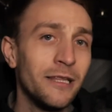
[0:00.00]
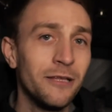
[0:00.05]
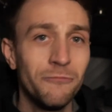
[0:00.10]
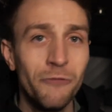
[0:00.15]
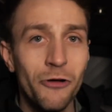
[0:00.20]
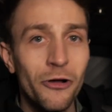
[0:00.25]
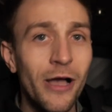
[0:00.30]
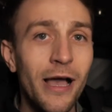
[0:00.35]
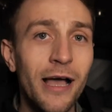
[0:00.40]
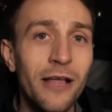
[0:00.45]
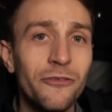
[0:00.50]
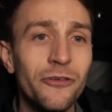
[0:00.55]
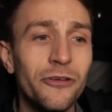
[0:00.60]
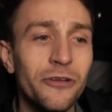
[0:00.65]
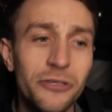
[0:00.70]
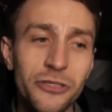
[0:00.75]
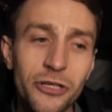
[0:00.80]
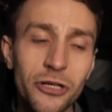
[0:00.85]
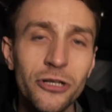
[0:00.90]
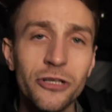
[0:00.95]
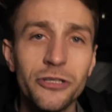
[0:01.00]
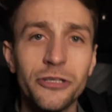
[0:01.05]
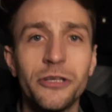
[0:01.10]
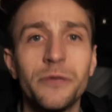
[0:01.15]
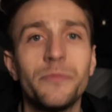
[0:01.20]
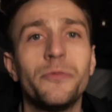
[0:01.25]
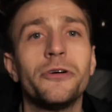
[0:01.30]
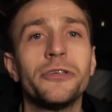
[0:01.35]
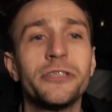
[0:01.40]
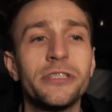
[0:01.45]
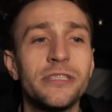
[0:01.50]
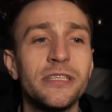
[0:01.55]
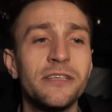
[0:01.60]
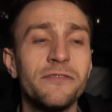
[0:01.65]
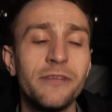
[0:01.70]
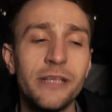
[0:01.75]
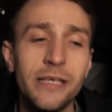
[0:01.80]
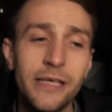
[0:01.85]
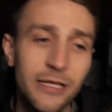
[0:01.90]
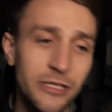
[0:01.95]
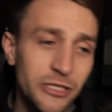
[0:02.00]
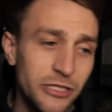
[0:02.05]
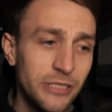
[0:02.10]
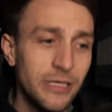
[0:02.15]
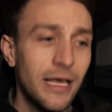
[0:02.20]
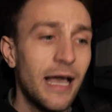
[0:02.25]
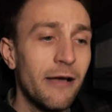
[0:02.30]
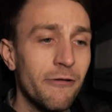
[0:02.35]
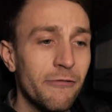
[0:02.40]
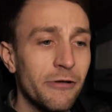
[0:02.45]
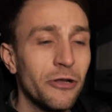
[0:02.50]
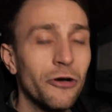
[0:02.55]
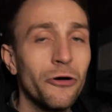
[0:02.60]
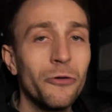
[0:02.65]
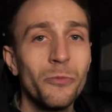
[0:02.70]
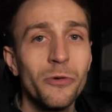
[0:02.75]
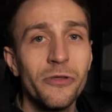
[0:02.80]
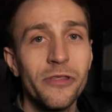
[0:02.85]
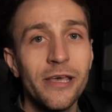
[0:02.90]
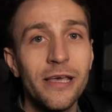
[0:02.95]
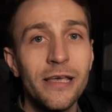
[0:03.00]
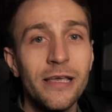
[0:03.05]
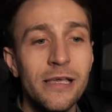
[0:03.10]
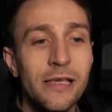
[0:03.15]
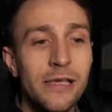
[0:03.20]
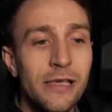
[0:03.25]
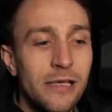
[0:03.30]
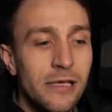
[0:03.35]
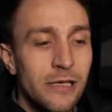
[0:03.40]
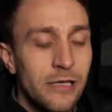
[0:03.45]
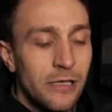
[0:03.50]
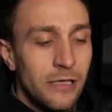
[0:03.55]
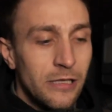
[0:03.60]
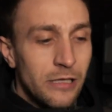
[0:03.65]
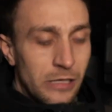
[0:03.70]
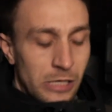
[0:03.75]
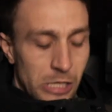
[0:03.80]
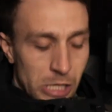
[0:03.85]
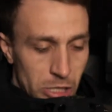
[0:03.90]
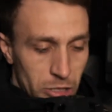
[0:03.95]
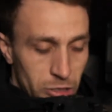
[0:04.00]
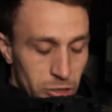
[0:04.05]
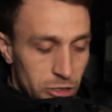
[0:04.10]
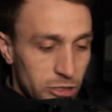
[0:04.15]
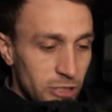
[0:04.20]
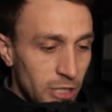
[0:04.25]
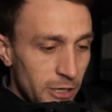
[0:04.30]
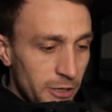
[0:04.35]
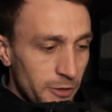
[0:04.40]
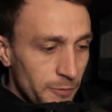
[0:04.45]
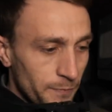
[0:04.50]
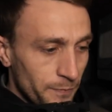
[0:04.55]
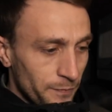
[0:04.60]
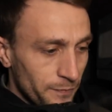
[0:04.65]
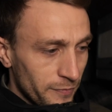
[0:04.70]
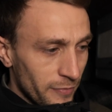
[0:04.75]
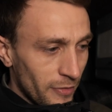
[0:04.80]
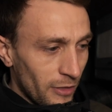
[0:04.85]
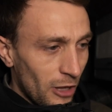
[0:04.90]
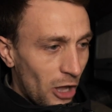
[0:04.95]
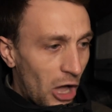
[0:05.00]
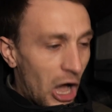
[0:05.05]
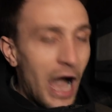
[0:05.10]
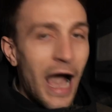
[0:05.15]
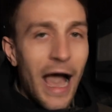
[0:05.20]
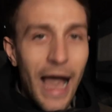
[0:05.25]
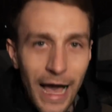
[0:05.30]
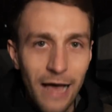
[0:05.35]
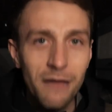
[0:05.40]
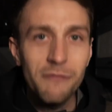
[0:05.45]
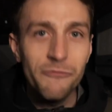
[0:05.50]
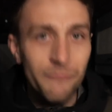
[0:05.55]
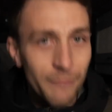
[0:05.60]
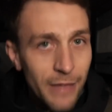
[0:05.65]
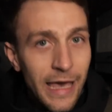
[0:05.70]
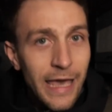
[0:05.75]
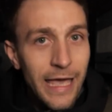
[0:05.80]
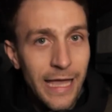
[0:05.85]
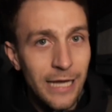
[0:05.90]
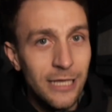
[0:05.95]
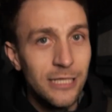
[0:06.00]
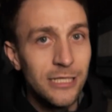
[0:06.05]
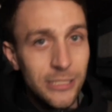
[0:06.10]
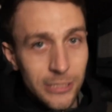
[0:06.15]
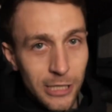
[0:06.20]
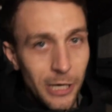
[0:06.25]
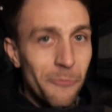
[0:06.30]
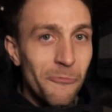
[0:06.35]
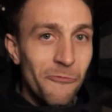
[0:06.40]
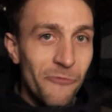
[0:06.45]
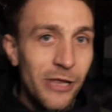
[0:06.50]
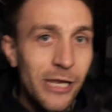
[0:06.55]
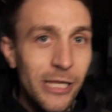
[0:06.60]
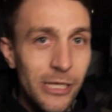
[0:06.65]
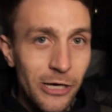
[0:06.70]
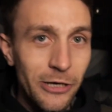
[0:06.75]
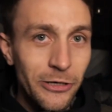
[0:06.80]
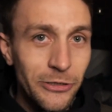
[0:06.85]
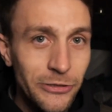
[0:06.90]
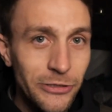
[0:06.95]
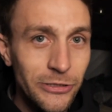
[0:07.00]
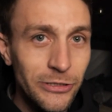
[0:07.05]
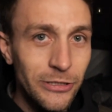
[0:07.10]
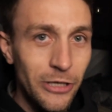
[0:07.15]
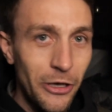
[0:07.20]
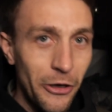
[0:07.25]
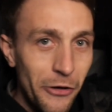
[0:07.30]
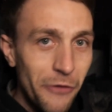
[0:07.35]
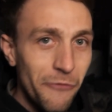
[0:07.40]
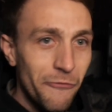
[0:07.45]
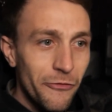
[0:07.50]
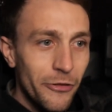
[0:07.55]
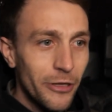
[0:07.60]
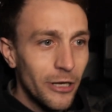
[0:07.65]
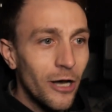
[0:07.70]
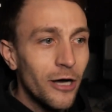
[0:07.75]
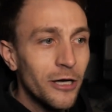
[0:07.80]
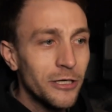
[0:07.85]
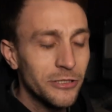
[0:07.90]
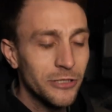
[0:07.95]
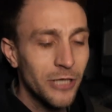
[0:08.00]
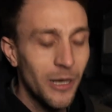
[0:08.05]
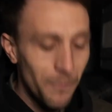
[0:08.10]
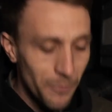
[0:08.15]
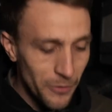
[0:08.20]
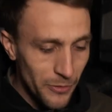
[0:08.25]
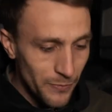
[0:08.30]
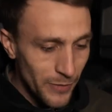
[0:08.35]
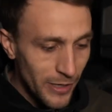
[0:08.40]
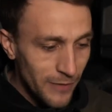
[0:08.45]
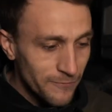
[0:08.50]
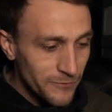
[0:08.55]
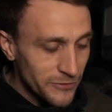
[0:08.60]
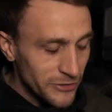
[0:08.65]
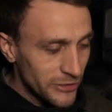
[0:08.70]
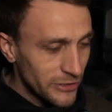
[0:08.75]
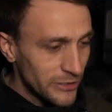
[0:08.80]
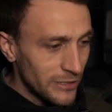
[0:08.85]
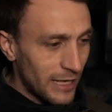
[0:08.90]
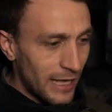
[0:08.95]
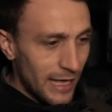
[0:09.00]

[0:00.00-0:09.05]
the wrong attitude. I should have looked at it positively and just carried on with it. So I have made some videos over the last couple of months,